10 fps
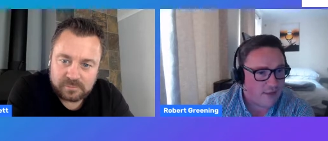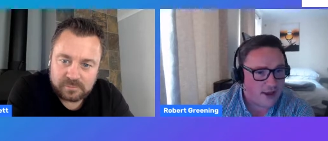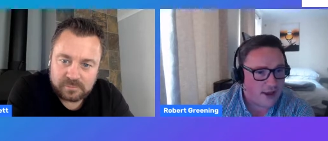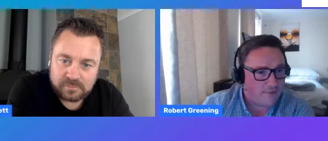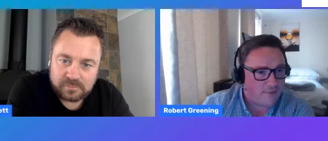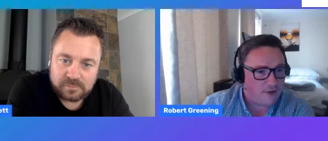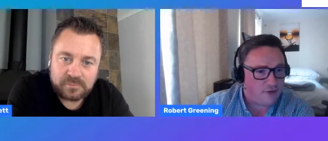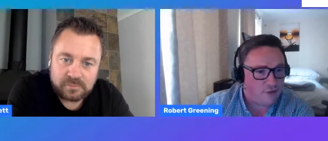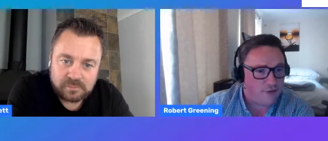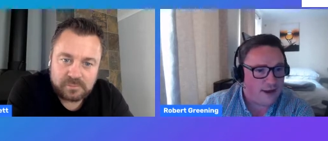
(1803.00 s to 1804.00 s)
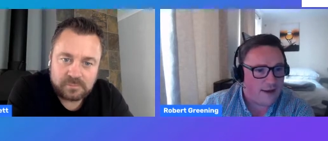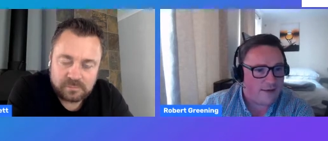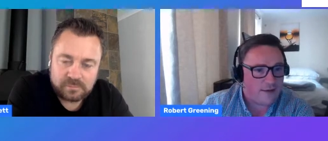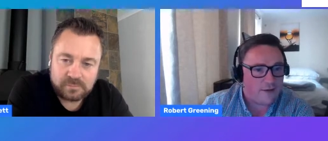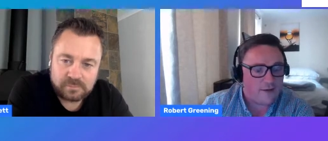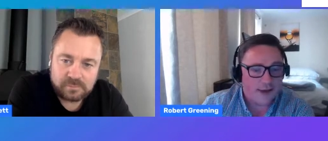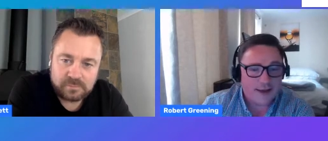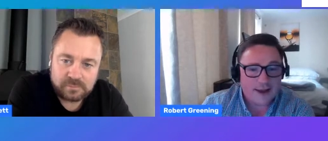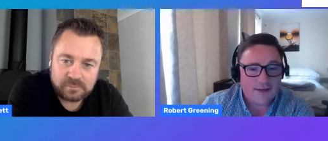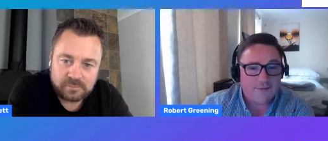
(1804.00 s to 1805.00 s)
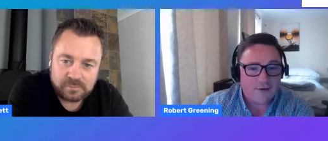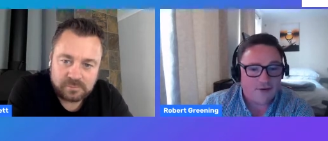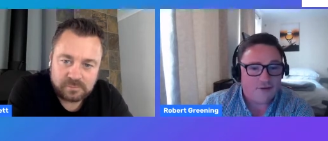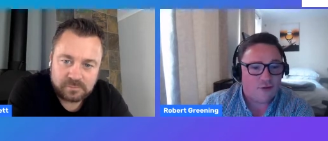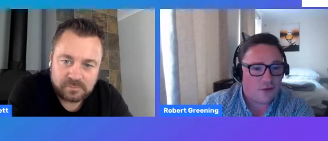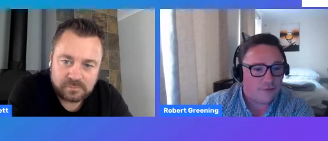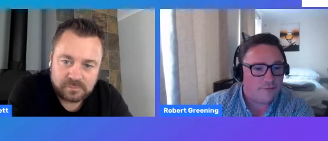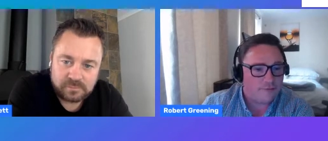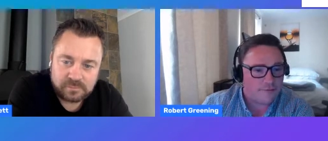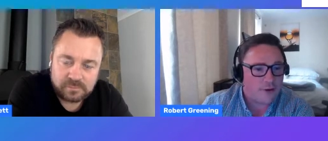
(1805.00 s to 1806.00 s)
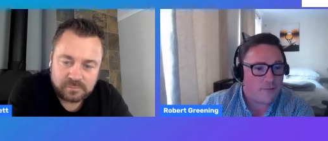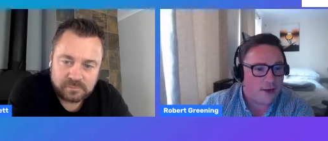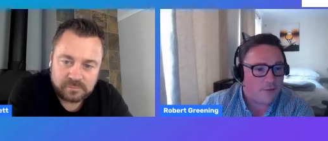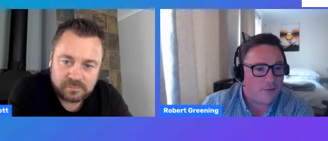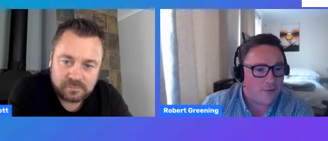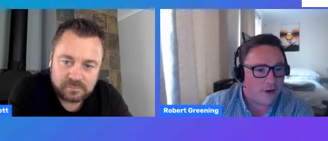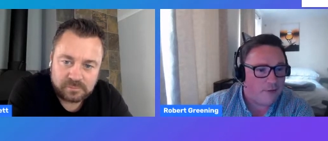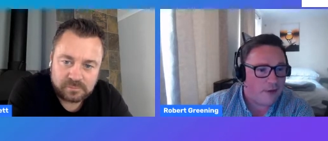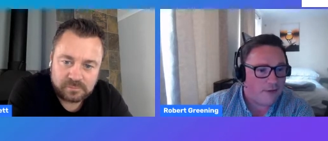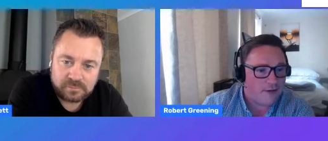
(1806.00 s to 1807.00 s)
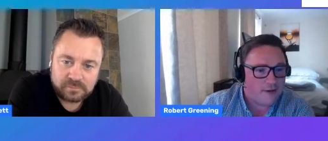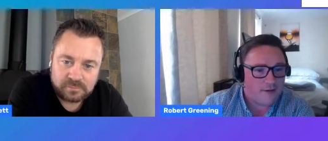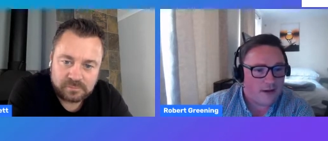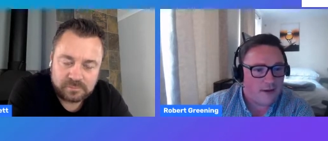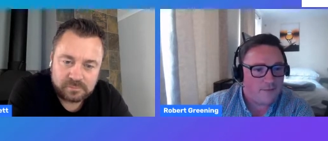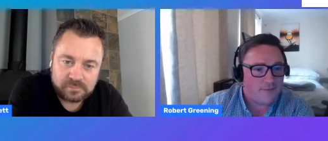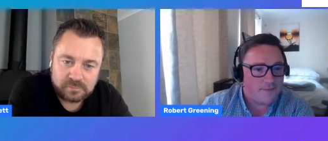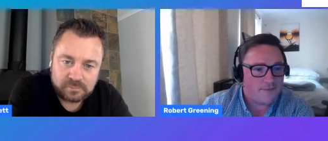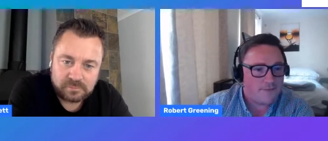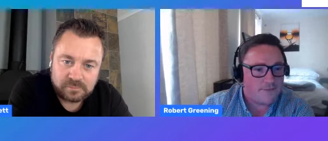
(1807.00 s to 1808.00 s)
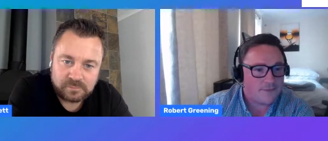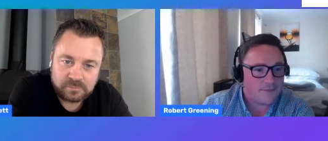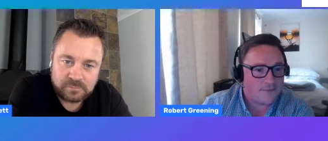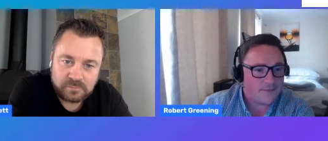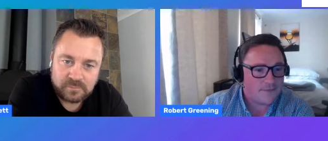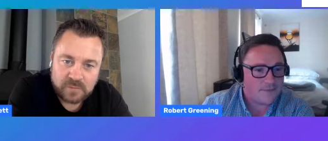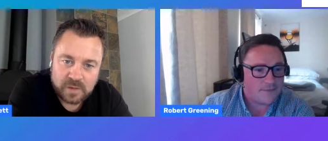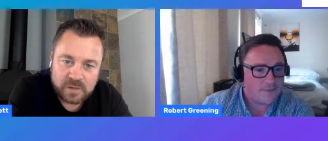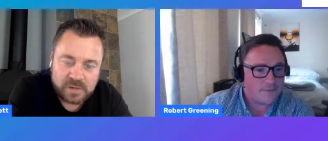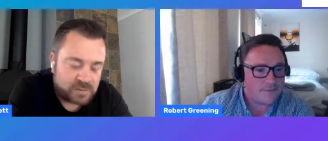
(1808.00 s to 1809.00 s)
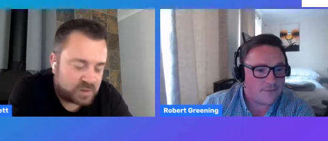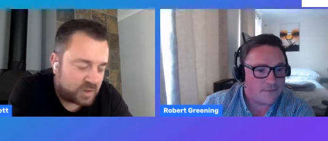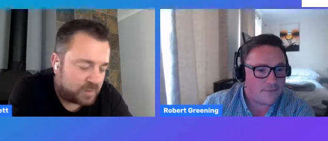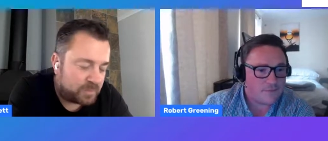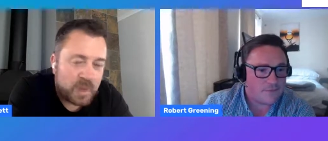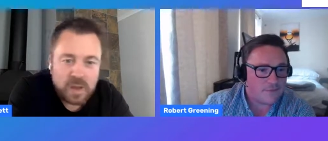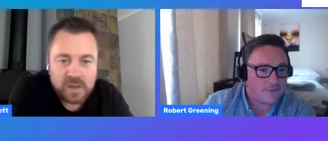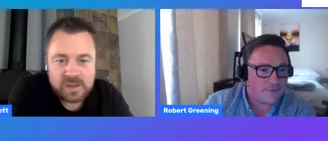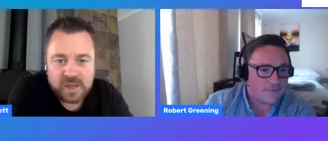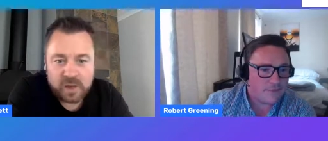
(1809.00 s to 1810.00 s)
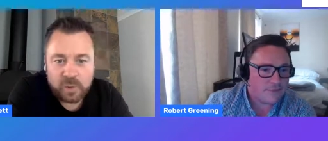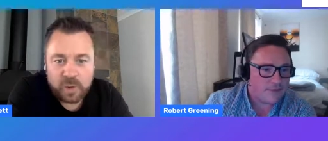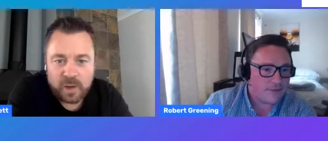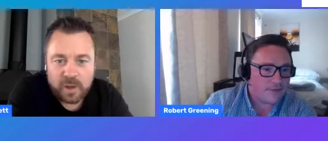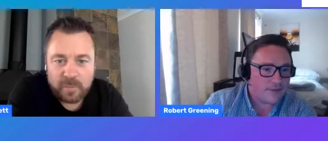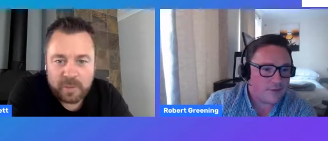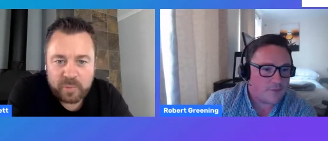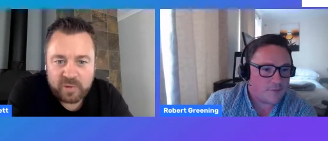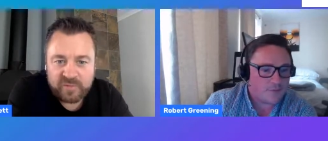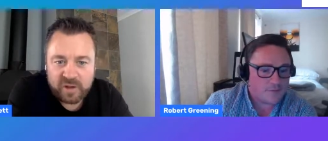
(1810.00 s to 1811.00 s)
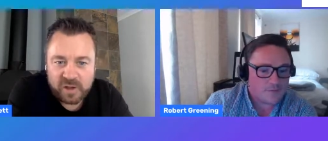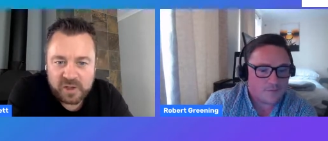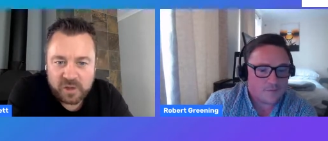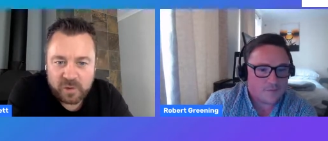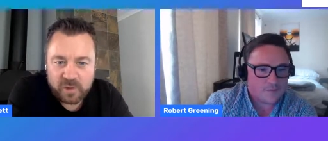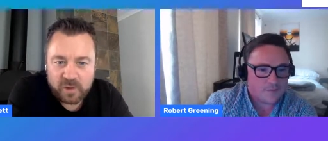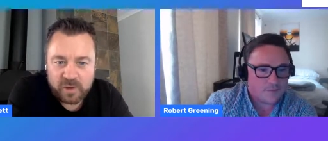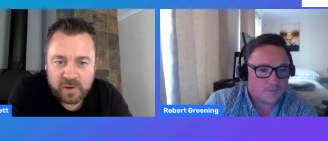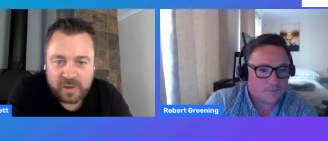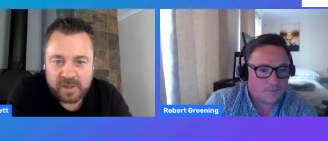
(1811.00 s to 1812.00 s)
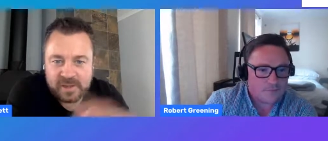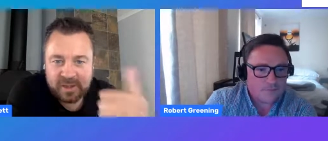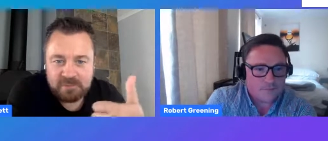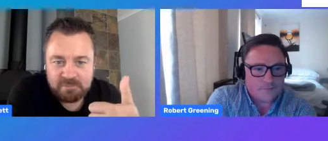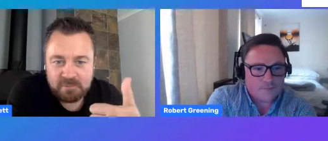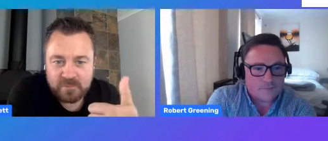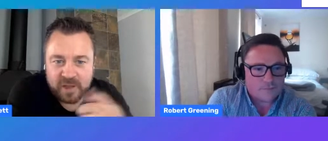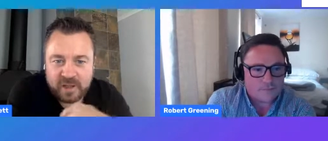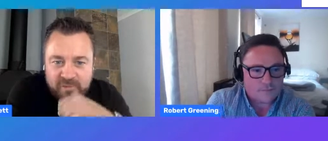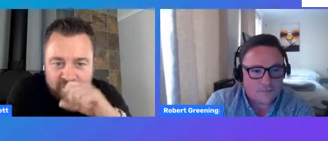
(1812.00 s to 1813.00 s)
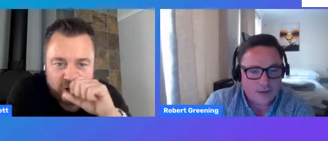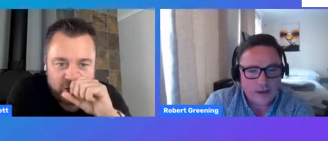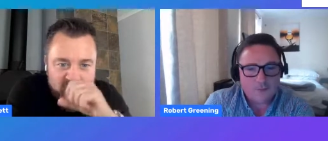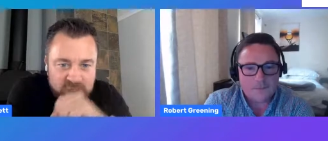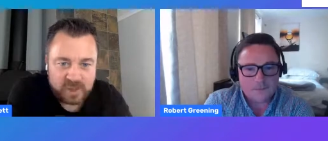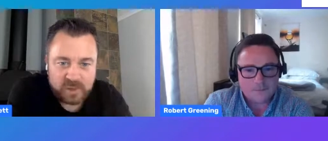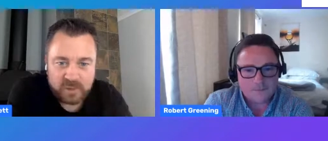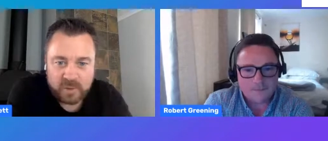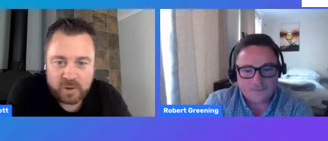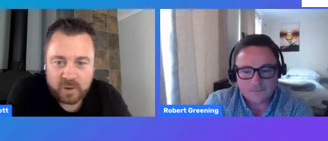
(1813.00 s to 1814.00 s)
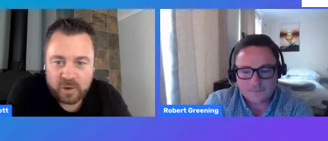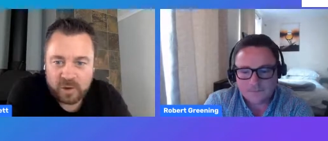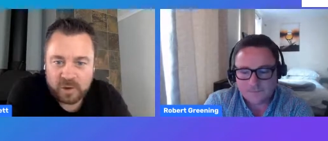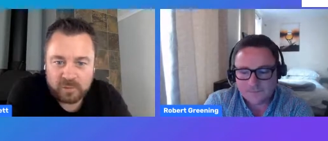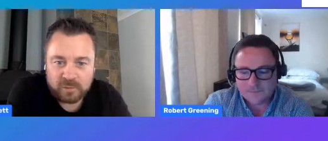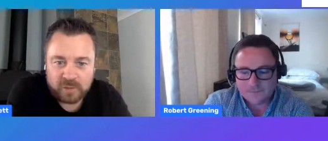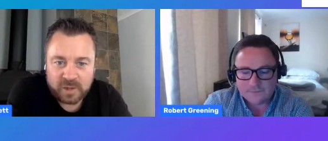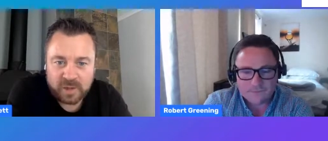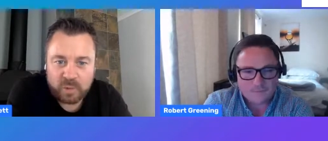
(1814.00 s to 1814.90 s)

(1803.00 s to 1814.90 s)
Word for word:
Speaker 1: that coming out very shortly. So yeah, very strong roadmap and pipeline of things to come.
Speaker 2: Sounds good. So um, people can find you on LinkedIn. They can find yep. you on the